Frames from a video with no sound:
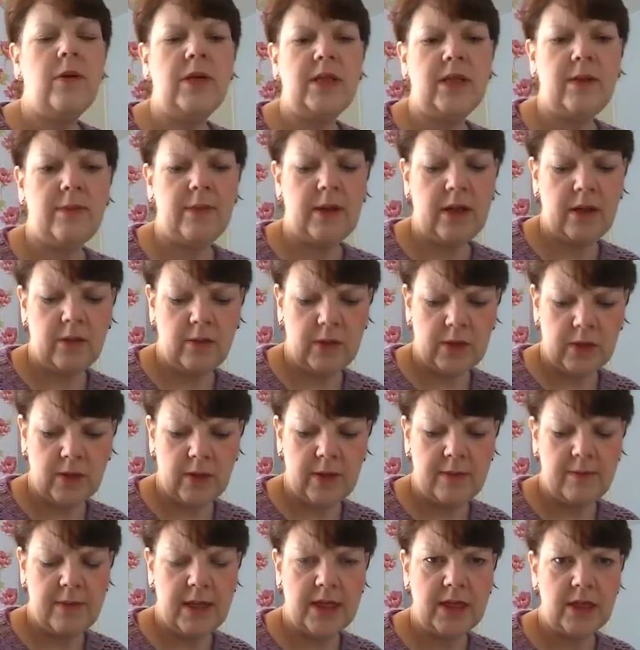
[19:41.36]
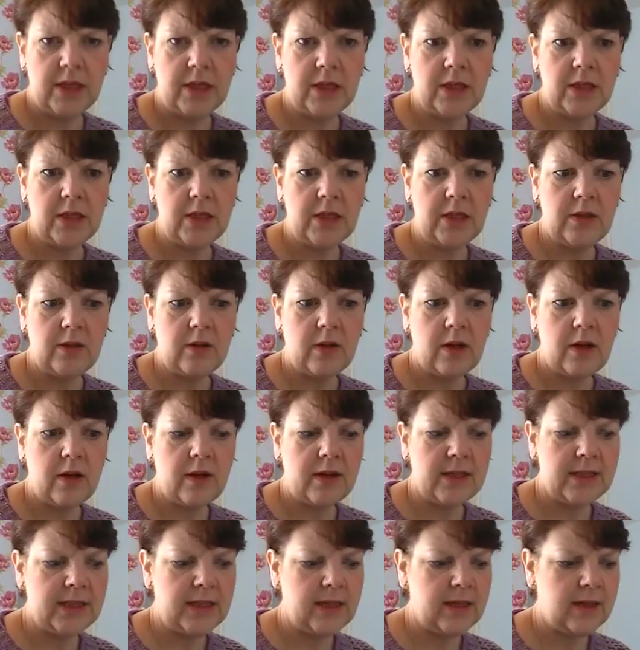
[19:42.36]
something I was going to mention to you
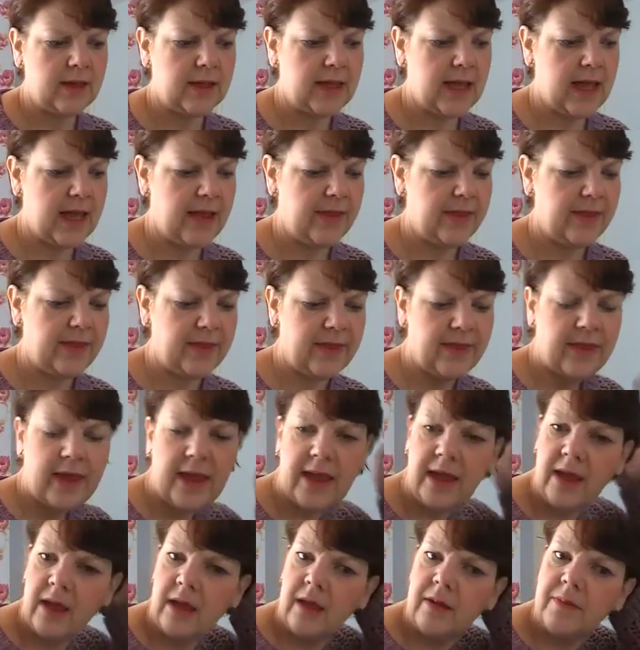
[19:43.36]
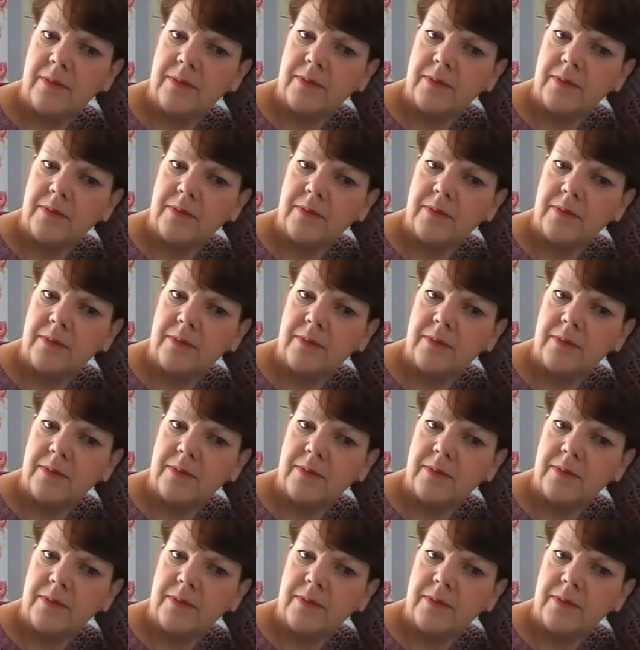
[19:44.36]
guys, and I can't think.